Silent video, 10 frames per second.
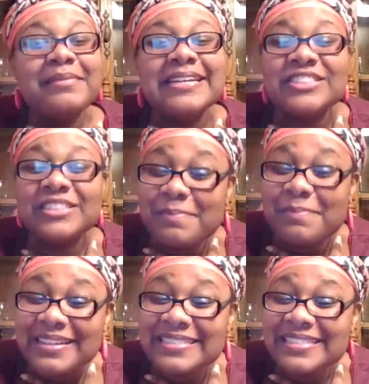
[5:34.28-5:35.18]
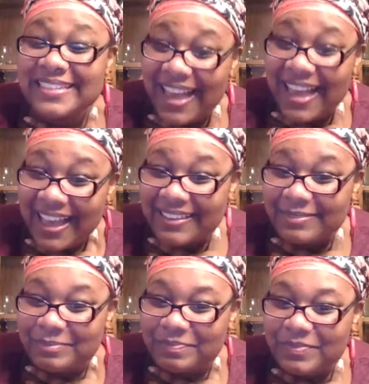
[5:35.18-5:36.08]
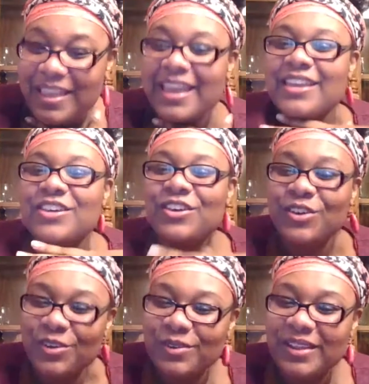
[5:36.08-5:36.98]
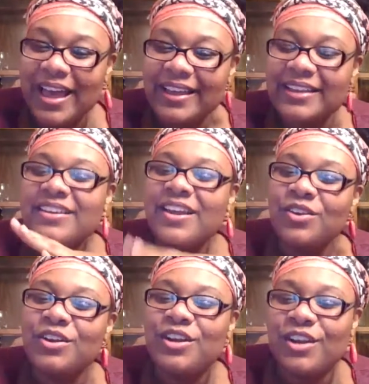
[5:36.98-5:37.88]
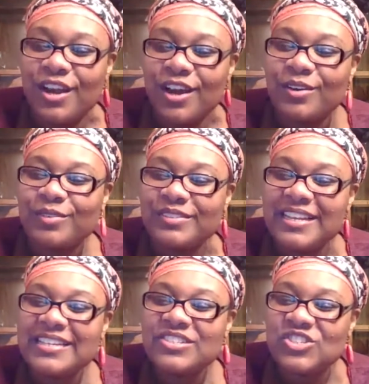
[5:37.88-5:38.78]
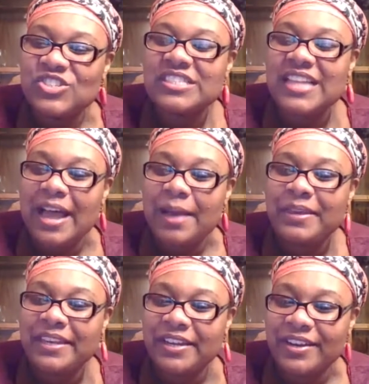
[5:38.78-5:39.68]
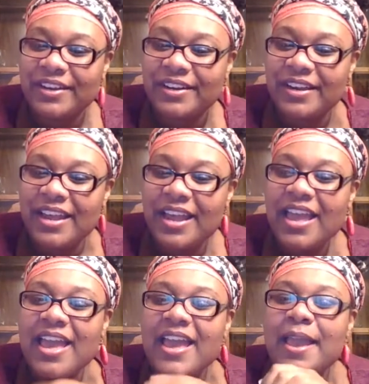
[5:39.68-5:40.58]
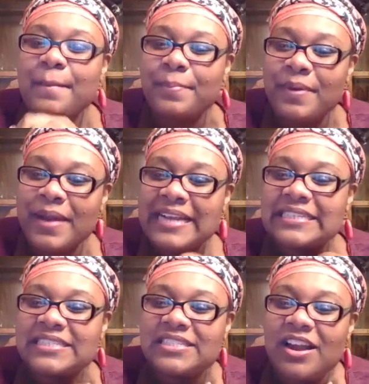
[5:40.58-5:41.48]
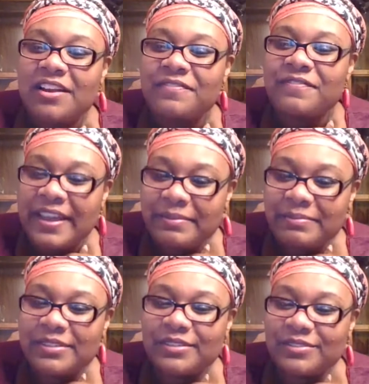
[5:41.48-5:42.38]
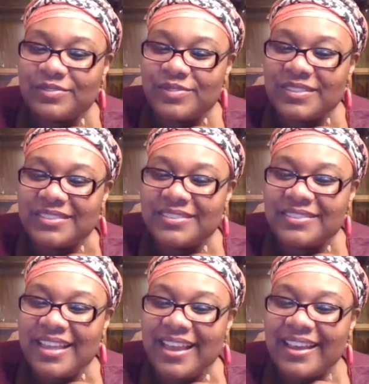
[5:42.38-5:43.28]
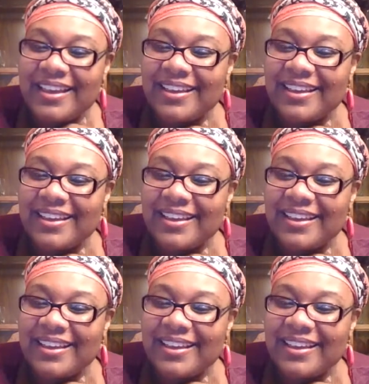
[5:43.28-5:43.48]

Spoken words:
like, she about to die. And you like, no. Let's just stop here and practice our fight moves. Like,